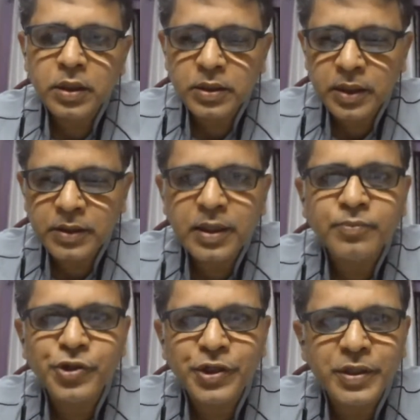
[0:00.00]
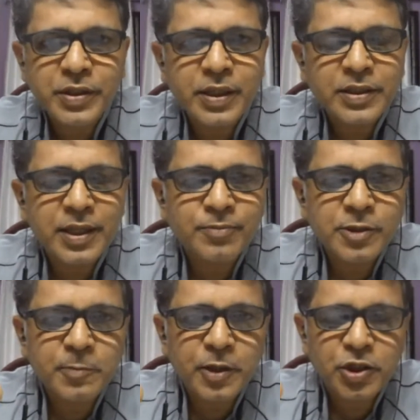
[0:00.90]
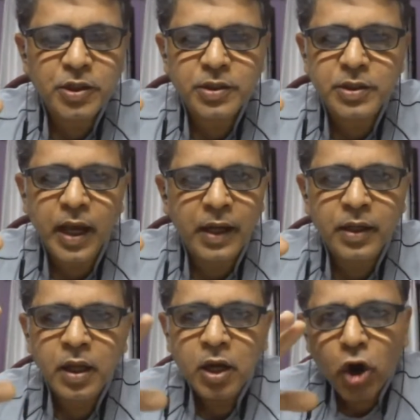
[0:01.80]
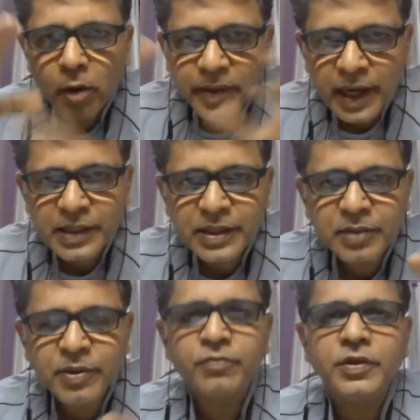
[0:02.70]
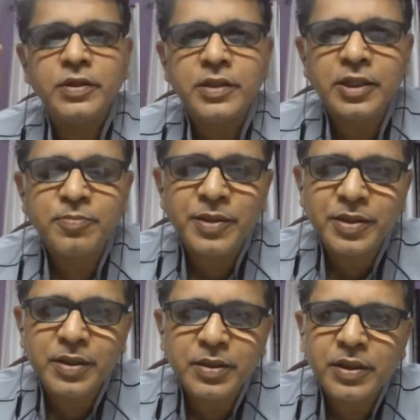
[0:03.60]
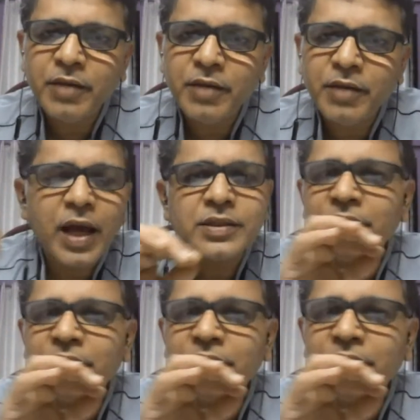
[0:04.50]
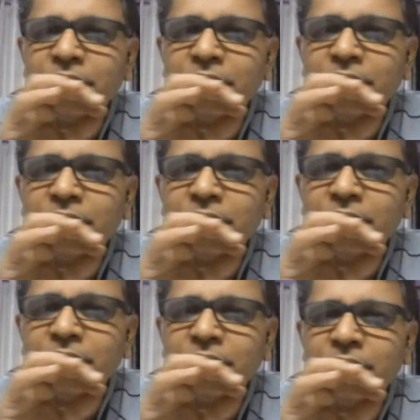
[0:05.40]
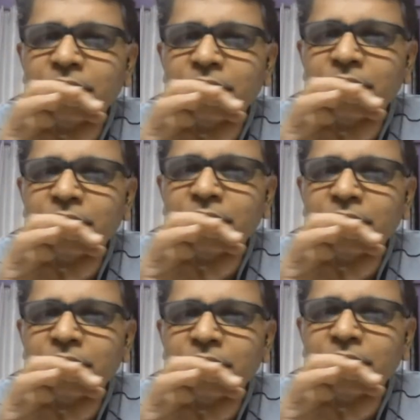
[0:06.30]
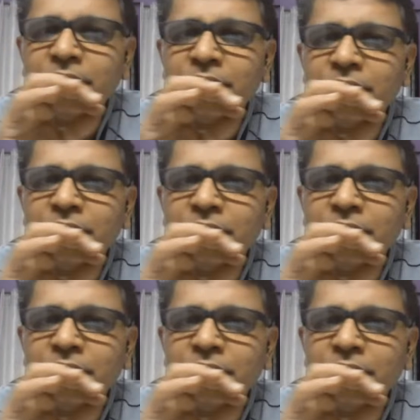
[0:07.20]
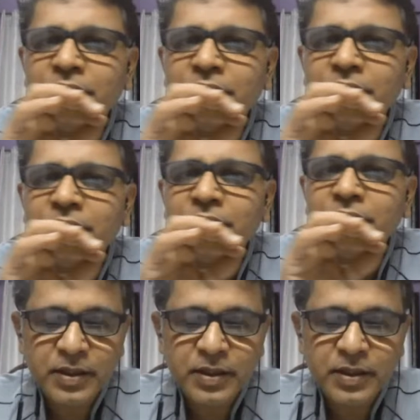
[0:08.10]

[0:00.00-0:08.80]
say some genus and some species and commonality between such species. They will have very simple questions. So someone